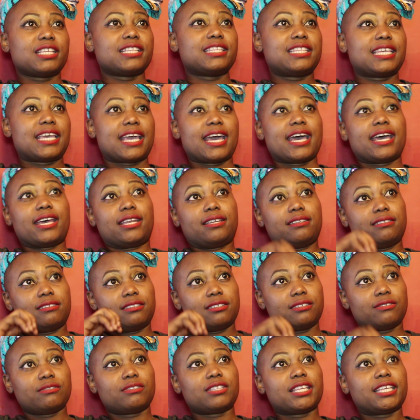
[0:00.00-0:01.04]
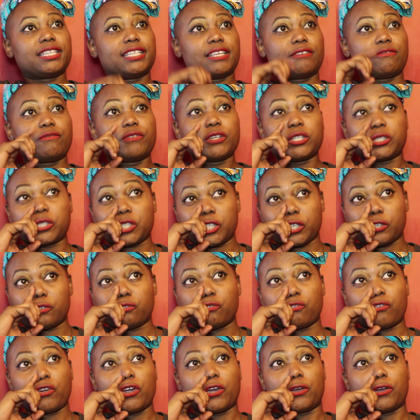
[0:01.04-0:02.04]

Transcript: that they filtered